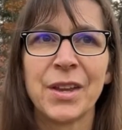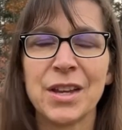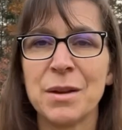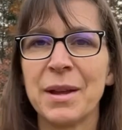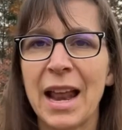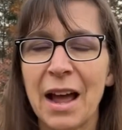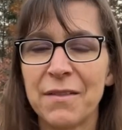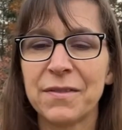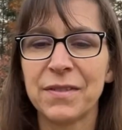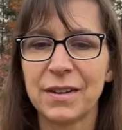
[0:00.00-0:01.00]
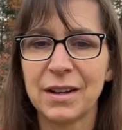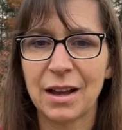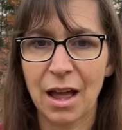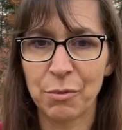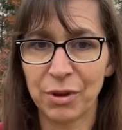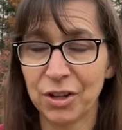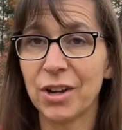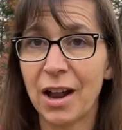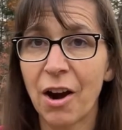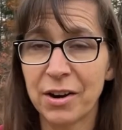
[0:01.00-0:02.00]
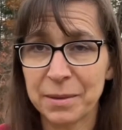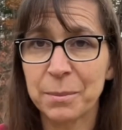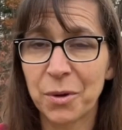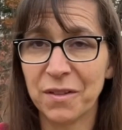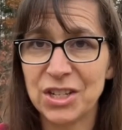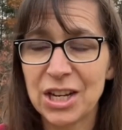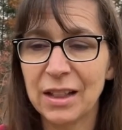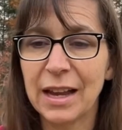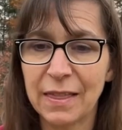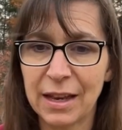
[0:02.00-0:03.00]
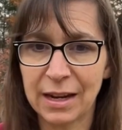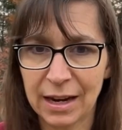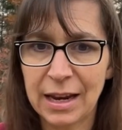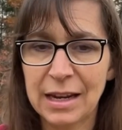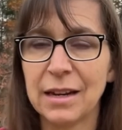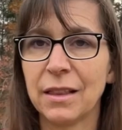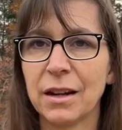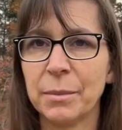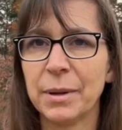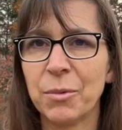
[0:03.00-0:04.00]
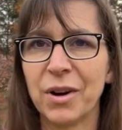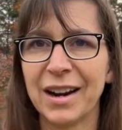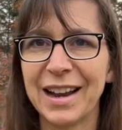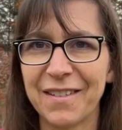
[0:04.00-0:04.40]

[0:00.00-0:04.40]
you can have a really good hearty bowl of chili and then eat a little bit more